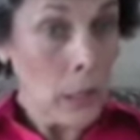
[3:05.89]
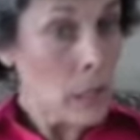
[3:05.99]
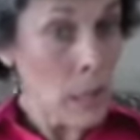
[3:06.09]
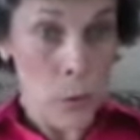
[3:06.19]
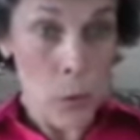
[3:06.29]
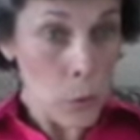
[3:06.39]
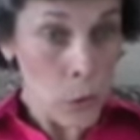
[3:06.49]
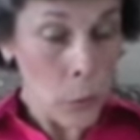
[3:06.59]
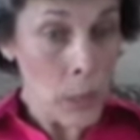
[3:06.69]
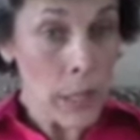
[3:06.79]
Some
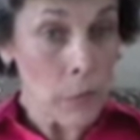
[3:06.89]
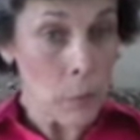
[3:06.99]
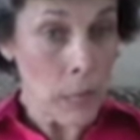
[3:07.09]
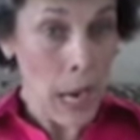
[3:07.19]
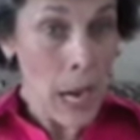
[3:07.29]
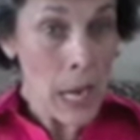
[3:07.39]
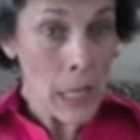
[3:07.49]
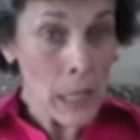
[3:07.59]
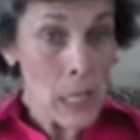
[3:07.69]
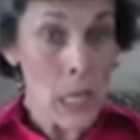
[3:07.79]
children were left
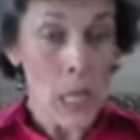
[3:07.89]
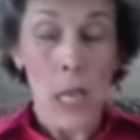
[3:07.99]
behind